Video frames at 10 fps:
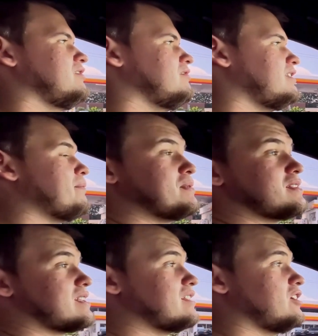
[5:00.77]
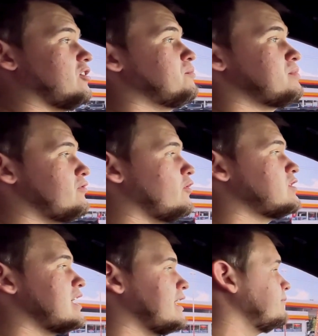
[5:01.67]
That being said though,
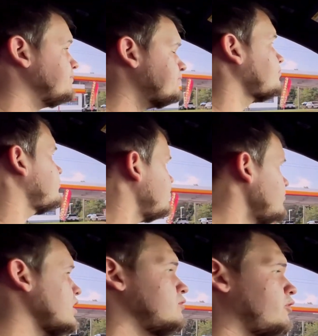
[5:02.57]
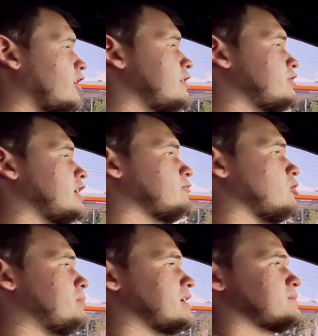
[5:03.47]
B58, very, very
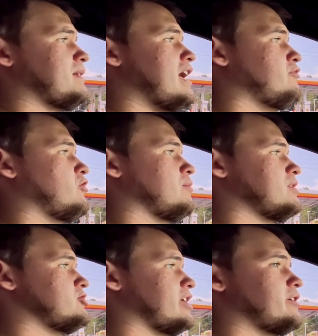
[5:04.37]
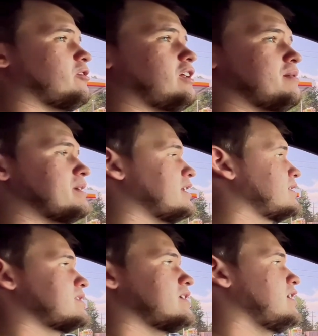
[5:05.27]
robust platform in general. I mean,
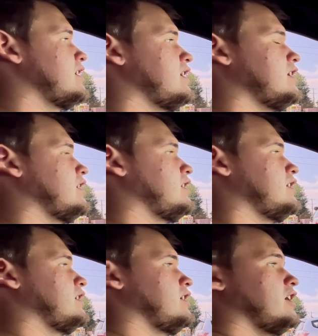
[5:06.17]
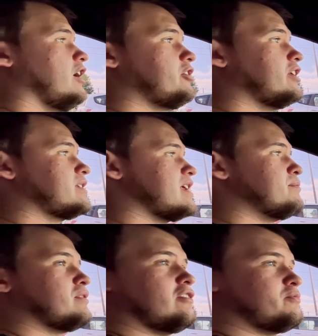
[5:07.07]
it's a good
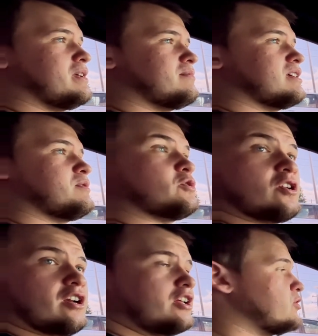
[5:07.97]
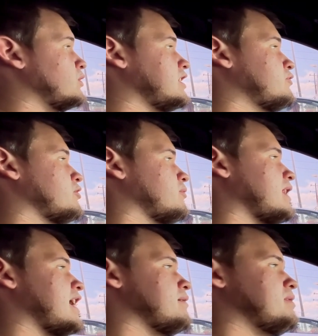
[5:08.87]
example of BMW turning a new leaf with
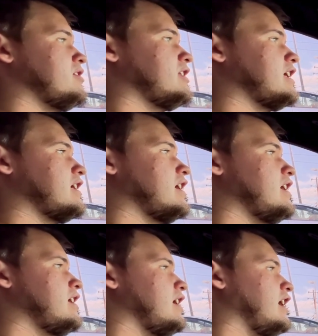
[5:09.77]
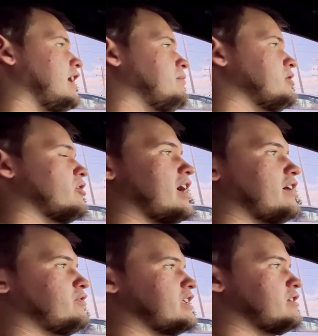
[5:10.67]
reliability. You don't
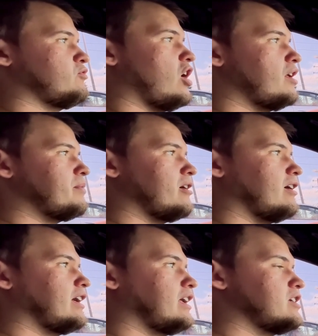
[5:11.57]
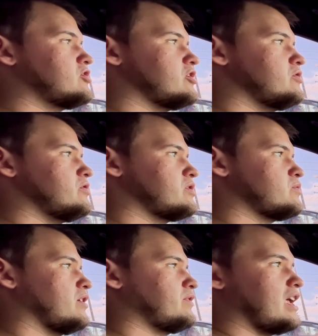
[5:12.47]
have the rod bearing
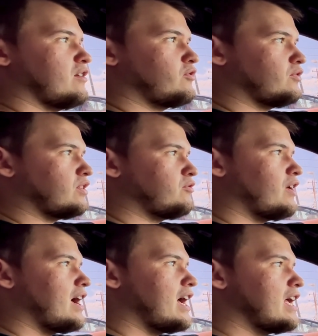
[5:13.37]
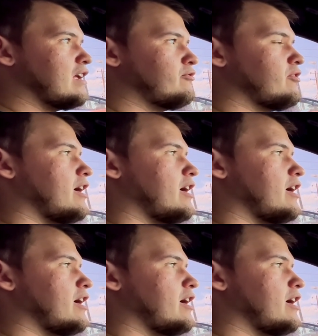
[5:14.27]
issues of the N55,